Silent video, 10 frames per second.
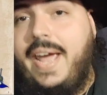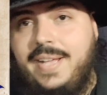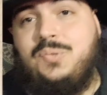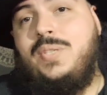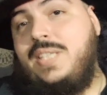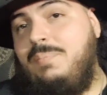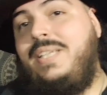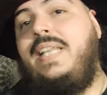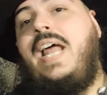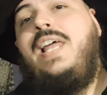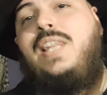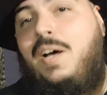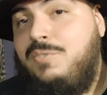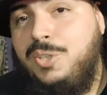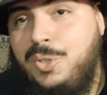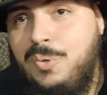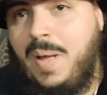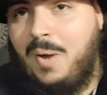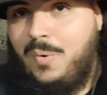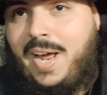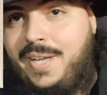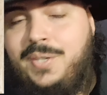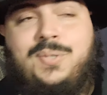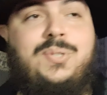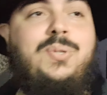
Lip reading: ends with something that I love to do back when I used